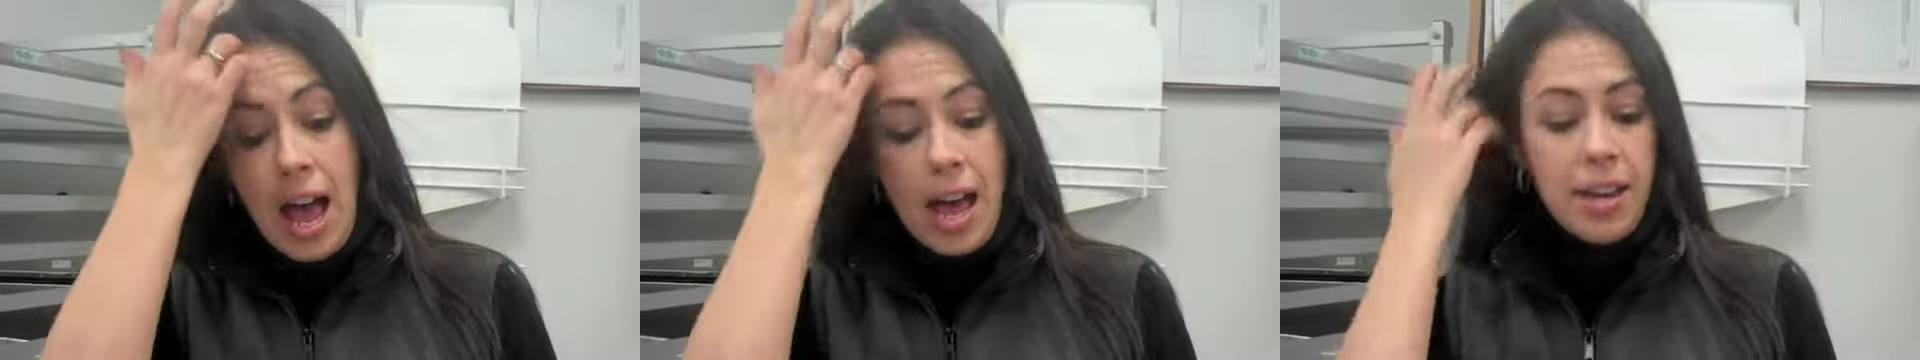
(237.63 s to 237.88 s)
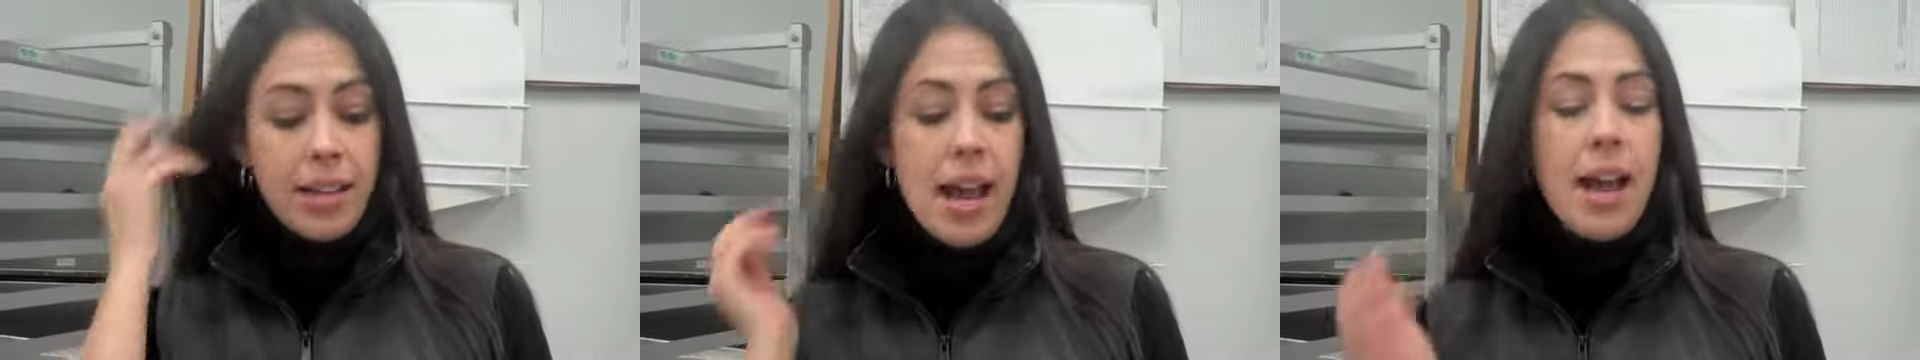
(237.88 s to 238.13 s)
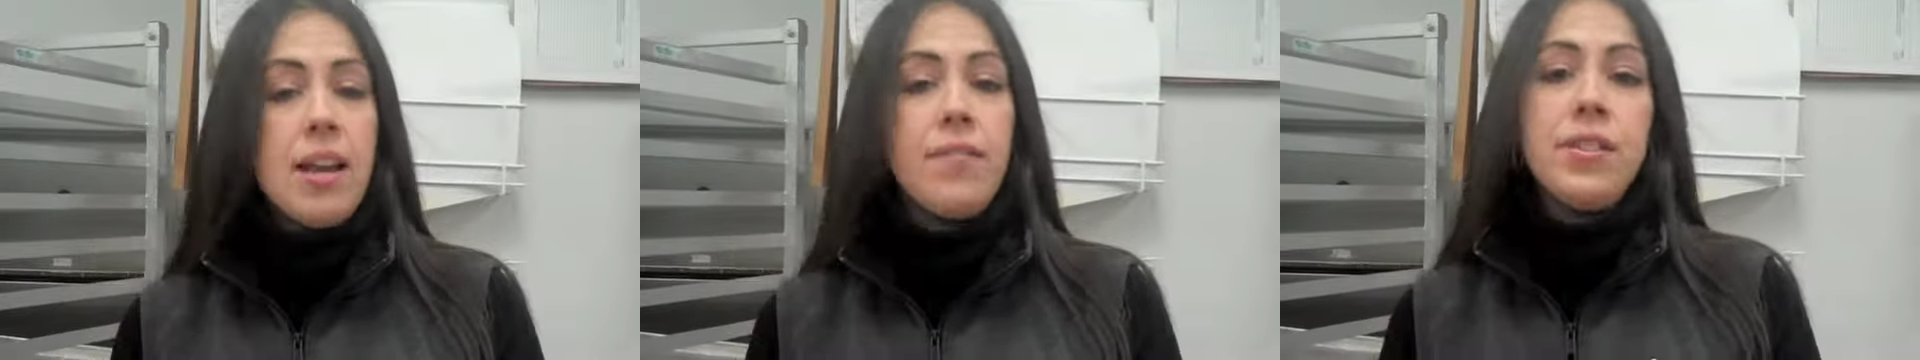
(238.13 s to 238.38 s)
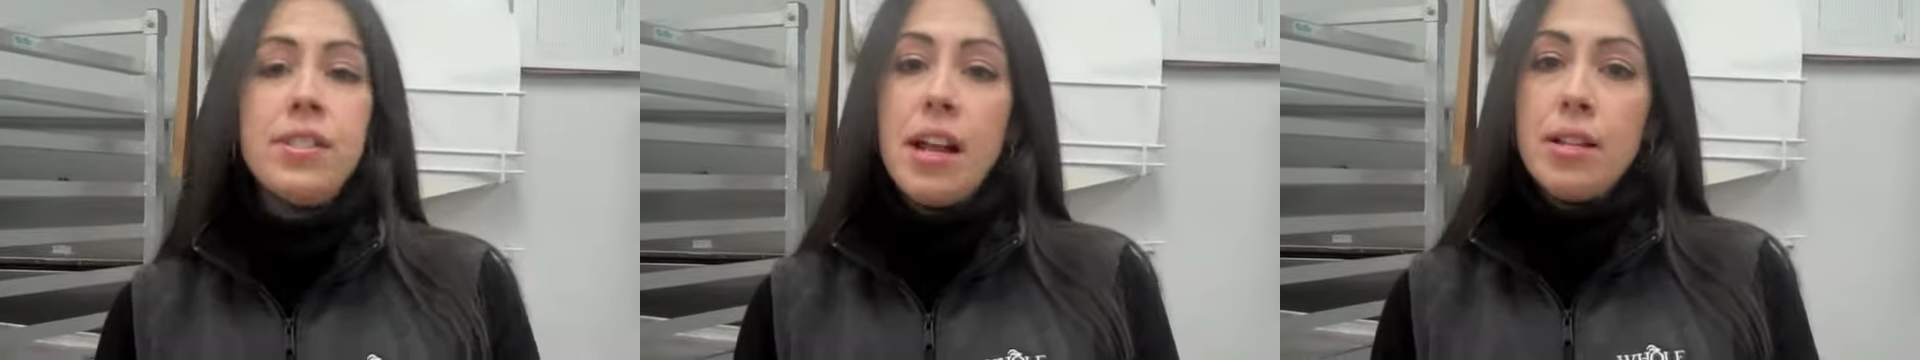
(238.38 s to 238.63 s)
And again, if
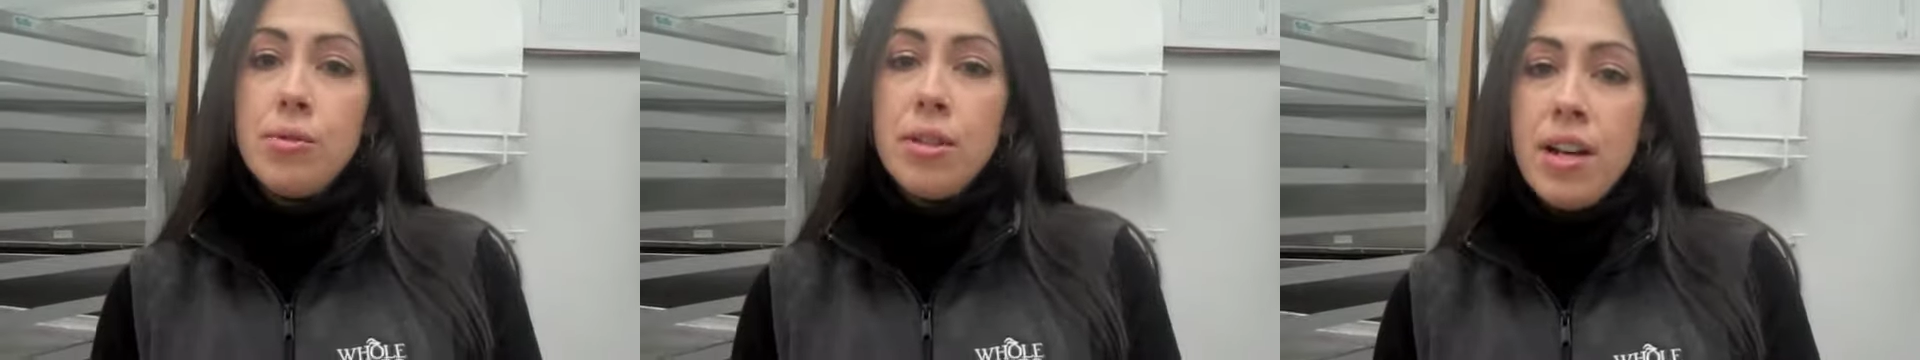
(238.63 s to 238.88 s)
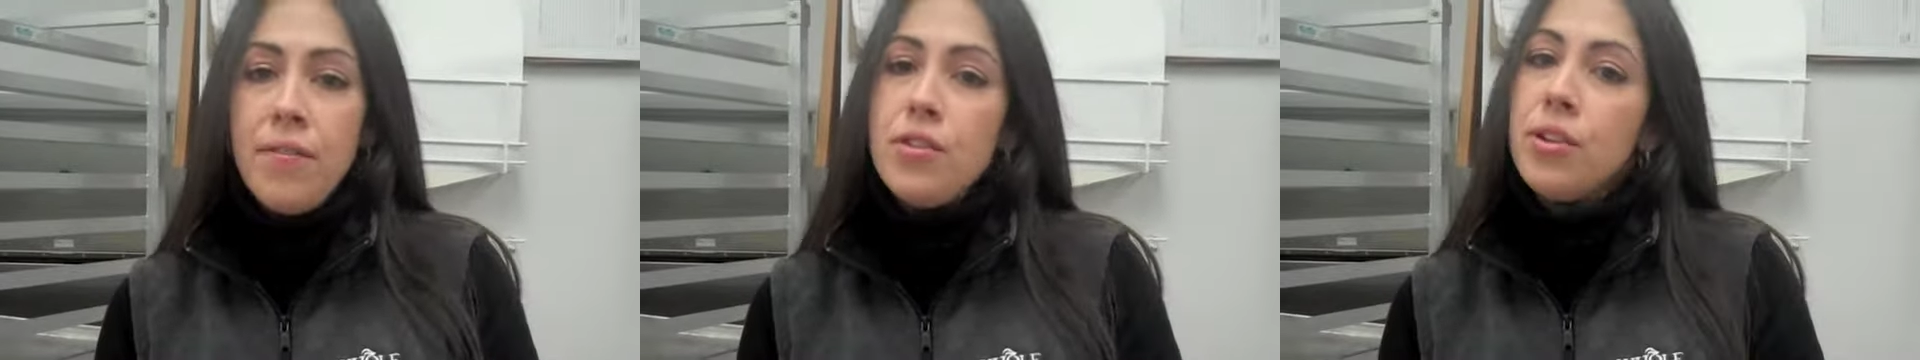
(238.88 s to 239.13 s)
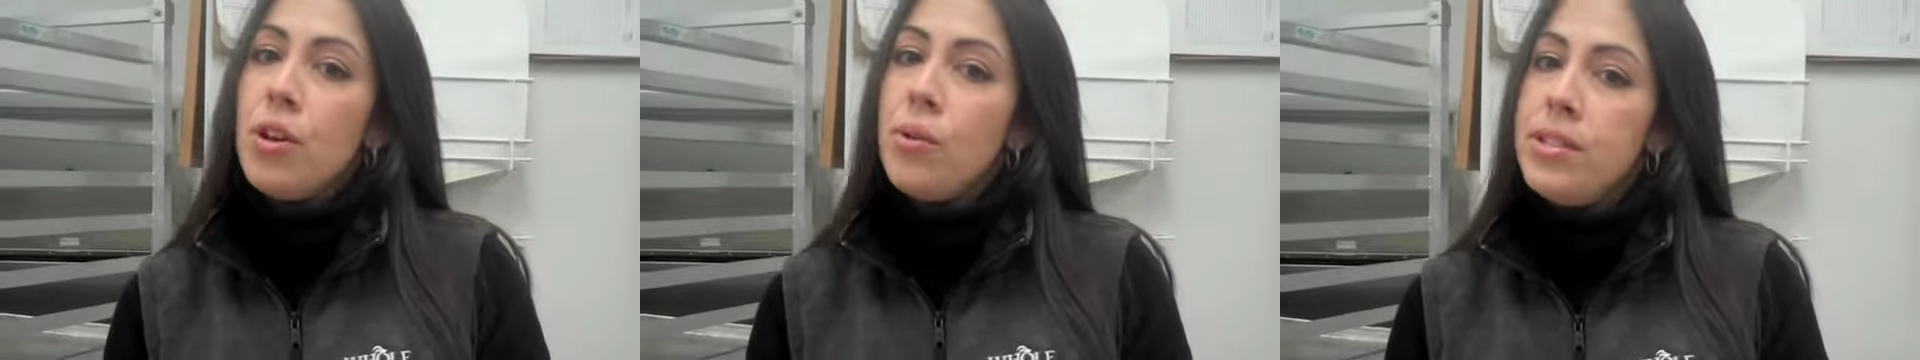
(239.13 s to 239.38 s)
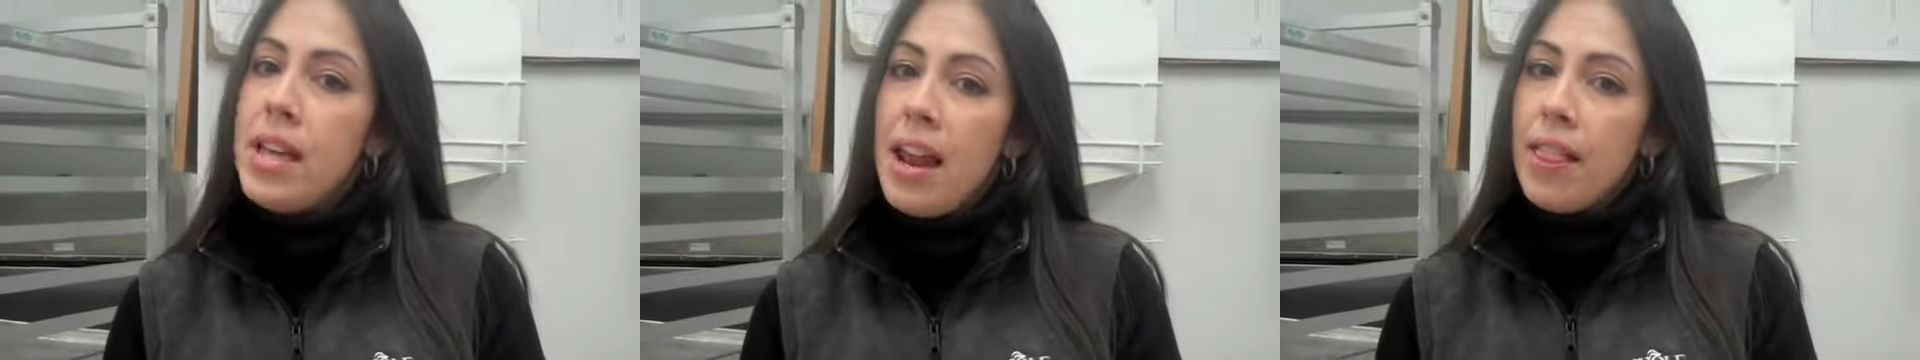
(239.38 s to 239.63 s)
it's not sweet enough, you could
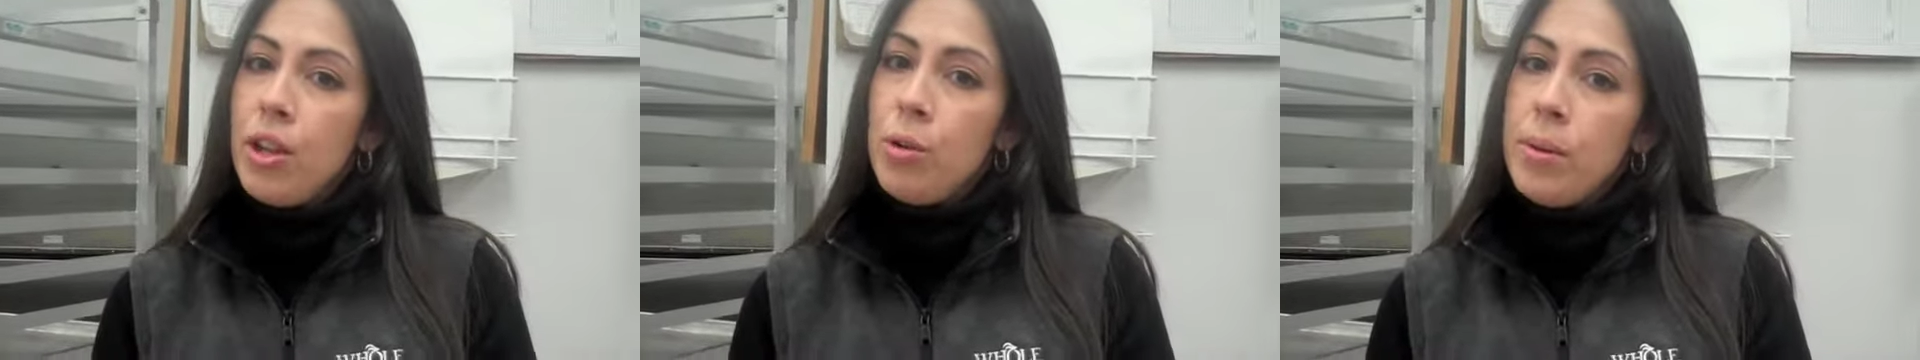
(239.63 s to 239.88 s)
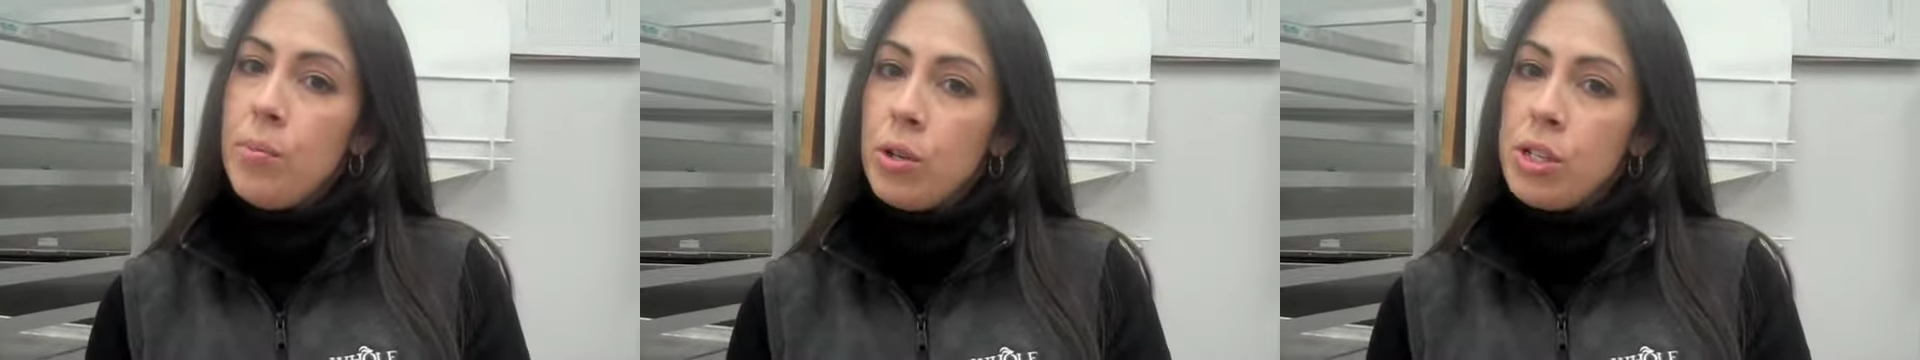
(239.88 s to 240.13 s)
always add a little bit